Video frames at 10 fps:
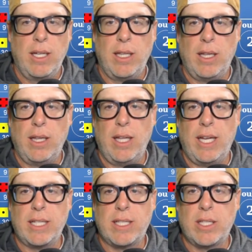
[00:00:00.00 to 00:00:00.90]

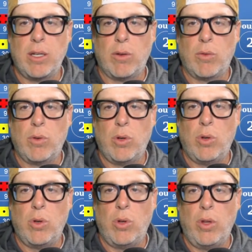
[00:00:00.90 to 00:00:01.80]
Let's
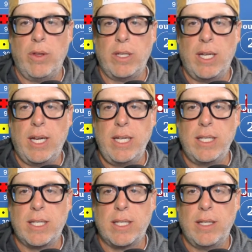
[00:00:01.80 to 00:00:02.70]
roll the dice.